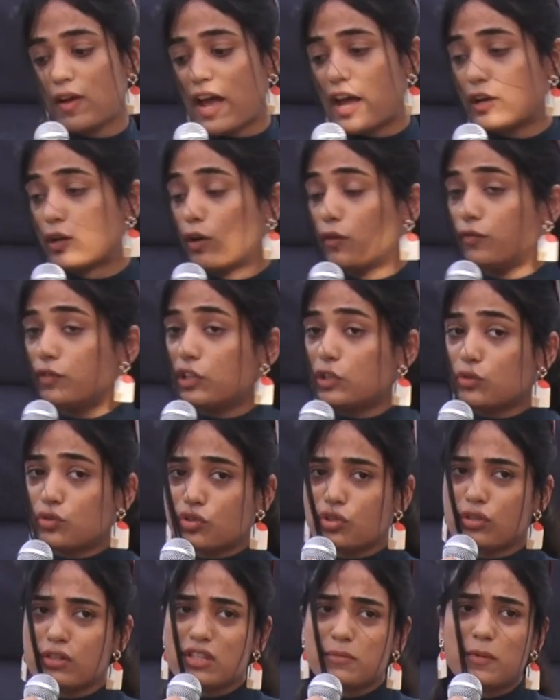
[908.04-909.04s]
fan of
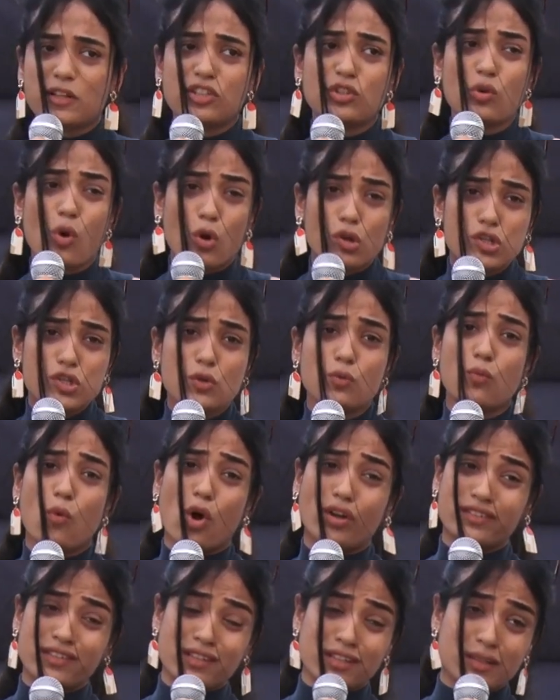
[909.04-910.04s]
neutrals but you also
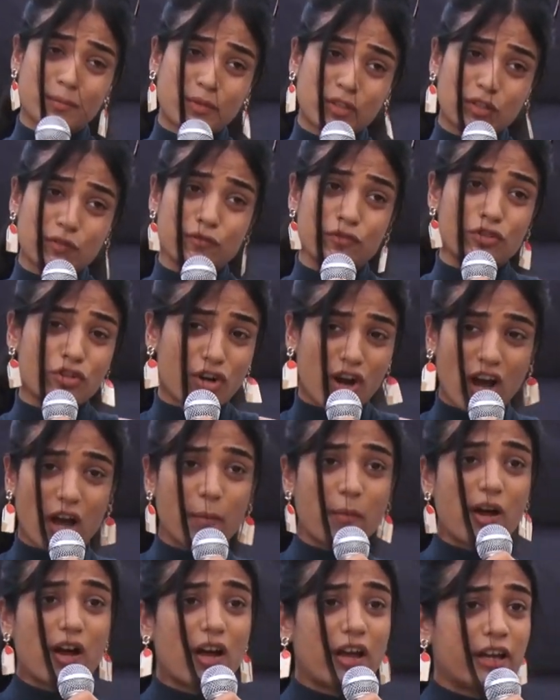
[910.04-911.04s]
want a little bit of
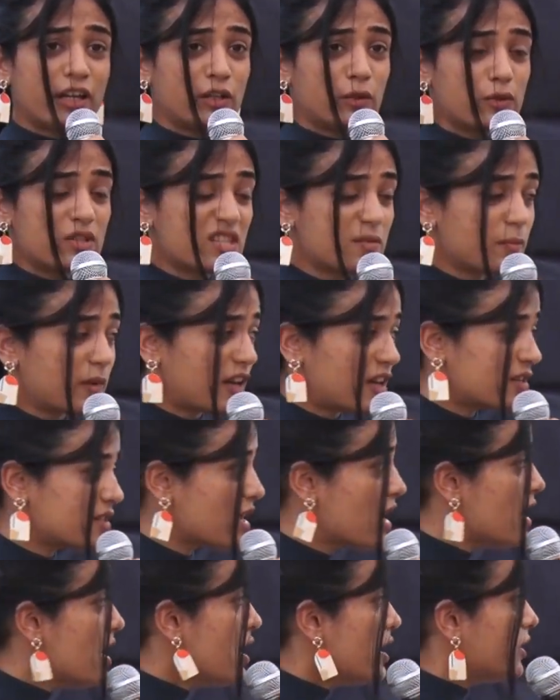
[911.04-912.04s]
drama in your space,
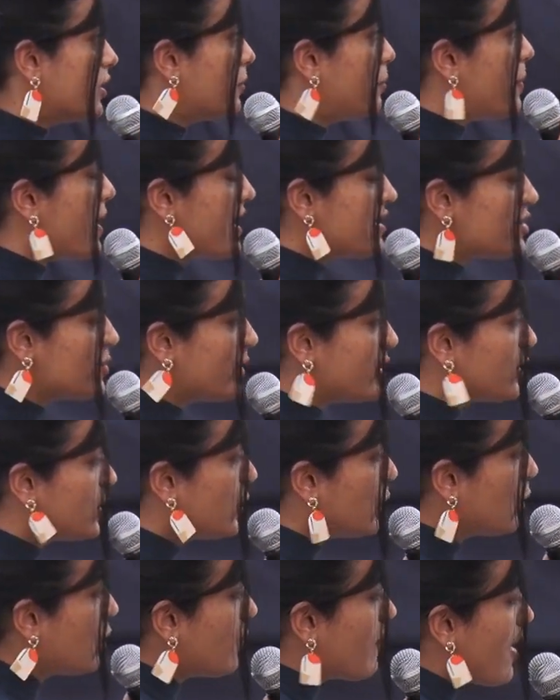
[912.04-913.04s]
the best way to
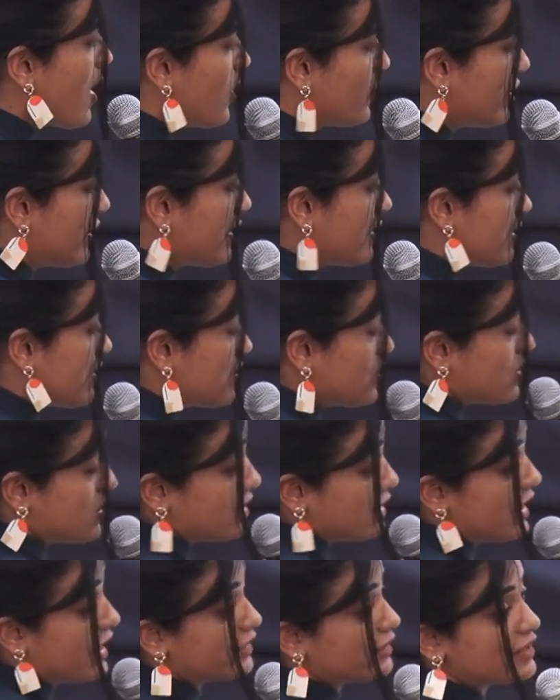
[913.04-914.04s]
go about it is to
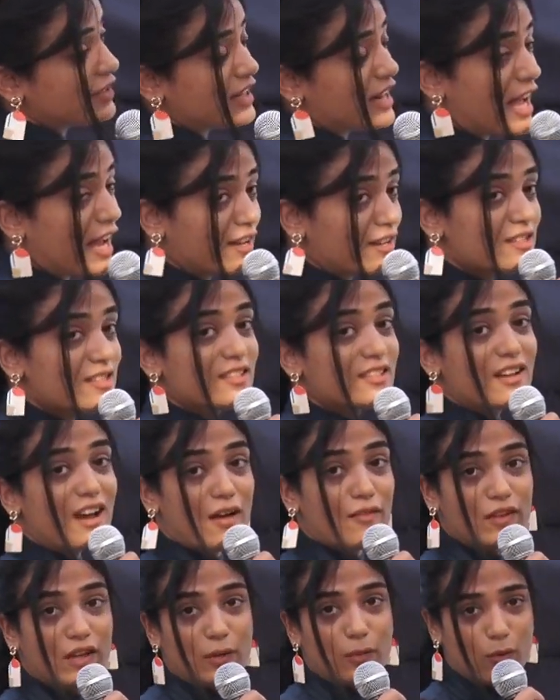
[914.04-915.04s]
select a nice
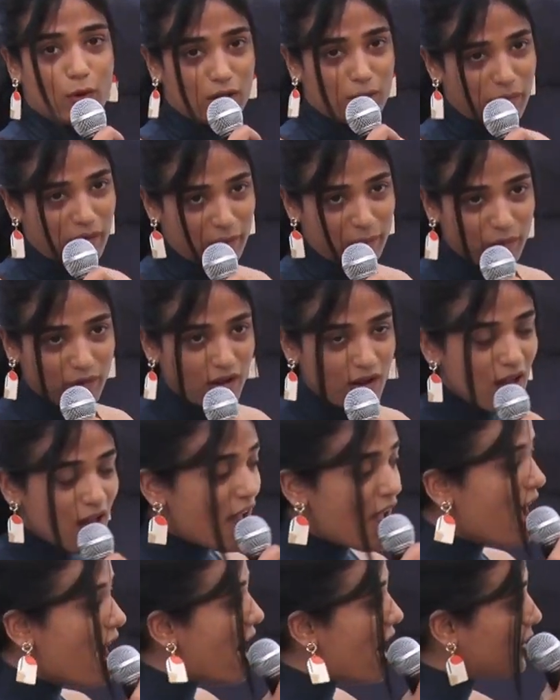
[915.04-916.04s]
graphic wallpaper
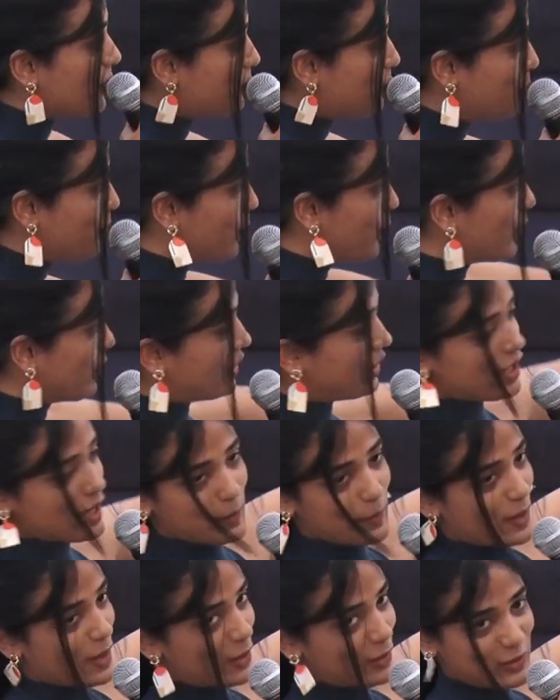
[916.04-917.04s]
and put it
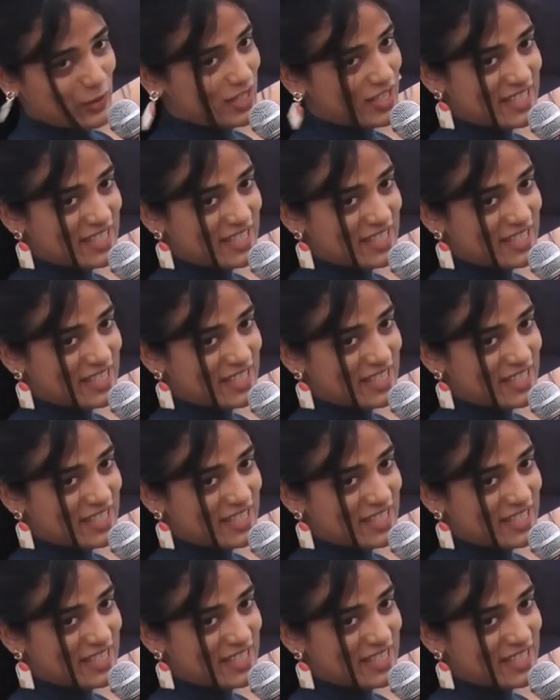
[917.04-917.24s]
up on your